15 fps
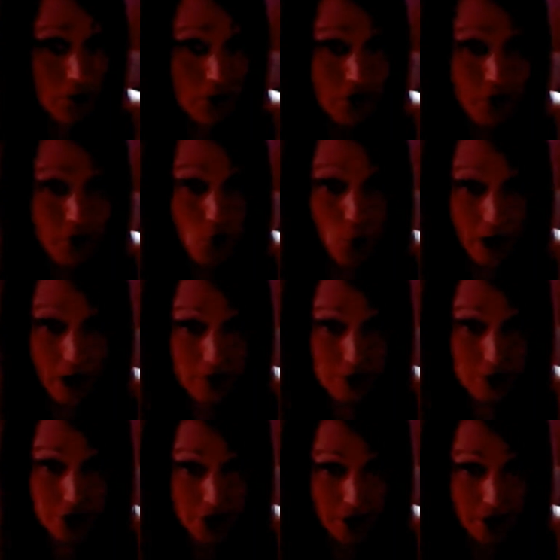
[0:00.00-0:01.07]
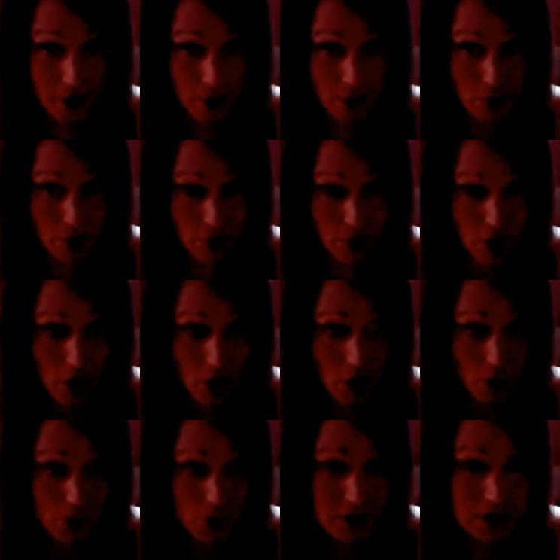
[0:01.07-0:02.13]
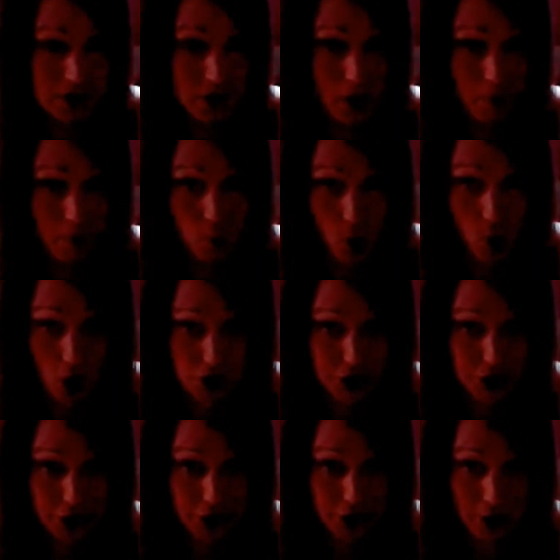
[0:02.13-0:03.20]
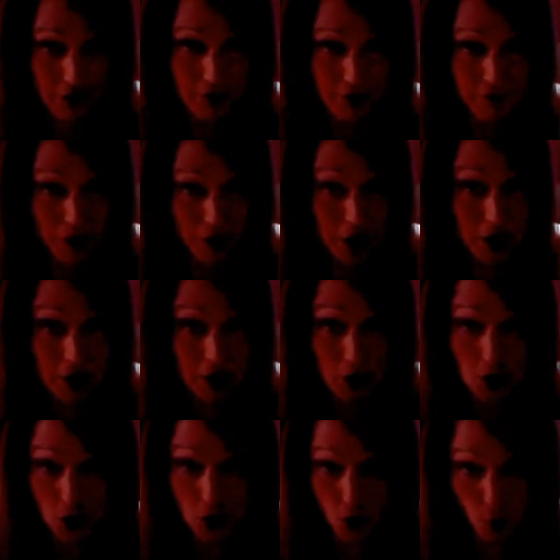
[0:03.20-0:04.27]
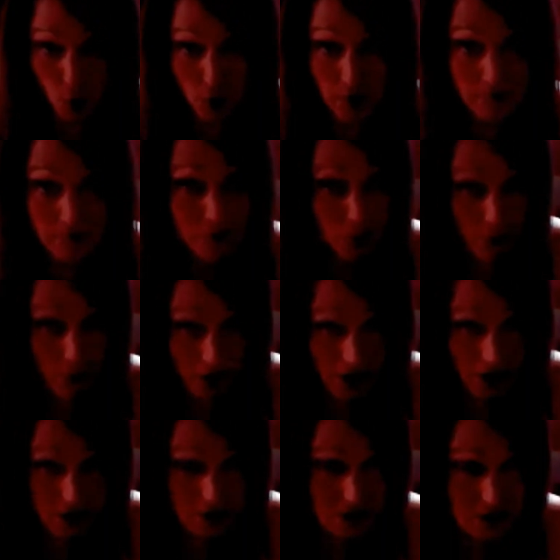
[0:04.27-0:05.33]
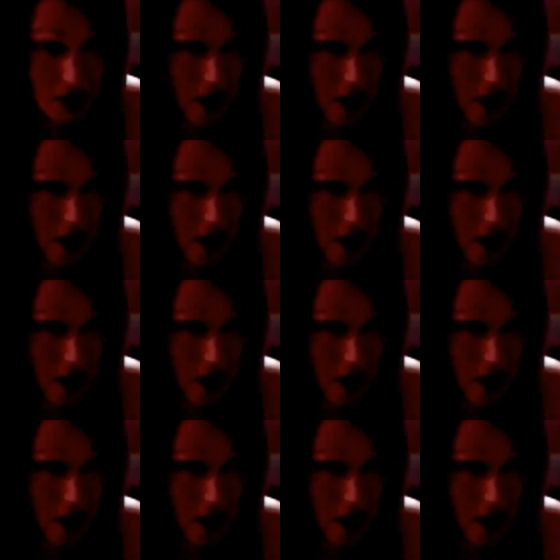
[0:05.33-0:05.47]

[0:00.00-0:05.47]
at the Weather Channel would stop watching the fucking Lord of the Rings,